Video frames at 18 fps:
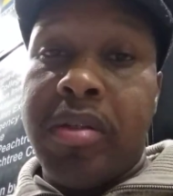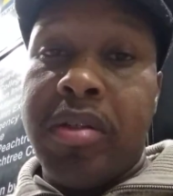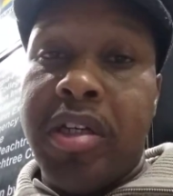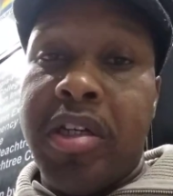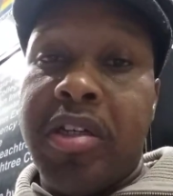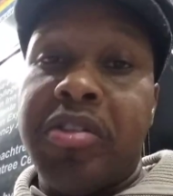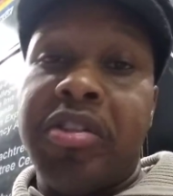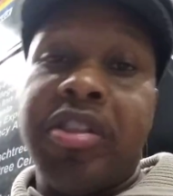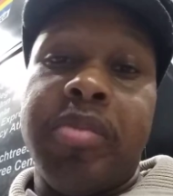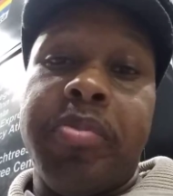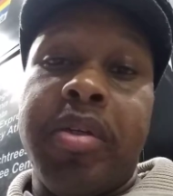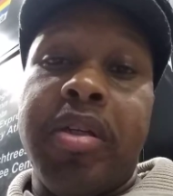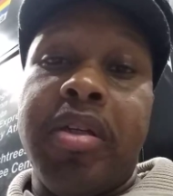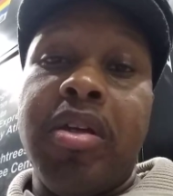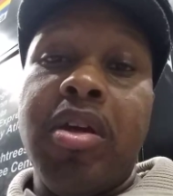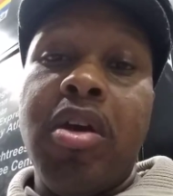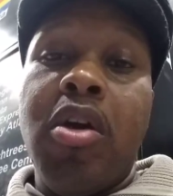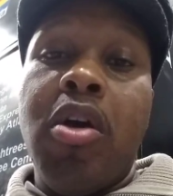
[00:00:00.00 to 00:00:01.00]
It'll just
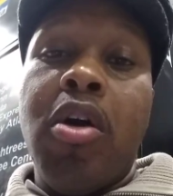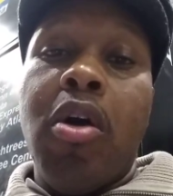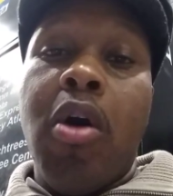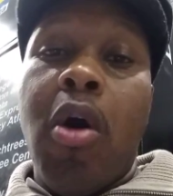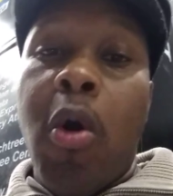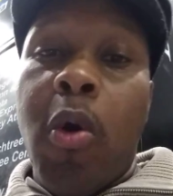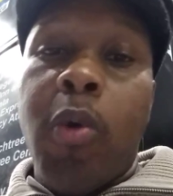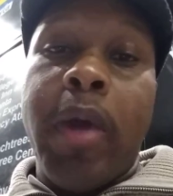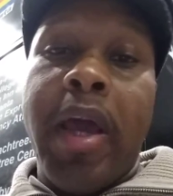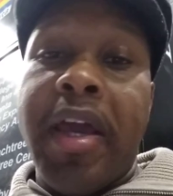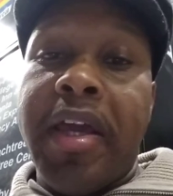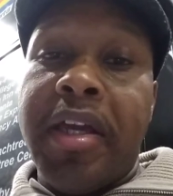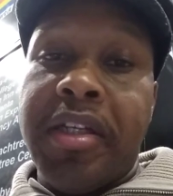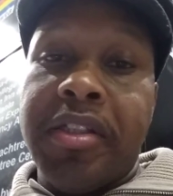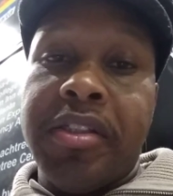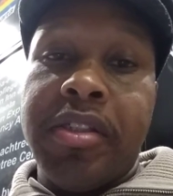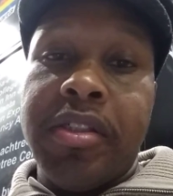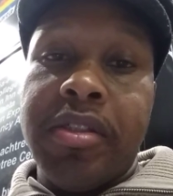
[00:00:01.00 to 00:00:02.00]
be old
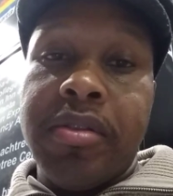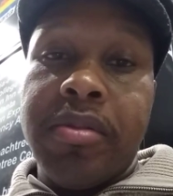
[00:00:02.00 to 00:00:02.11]
age.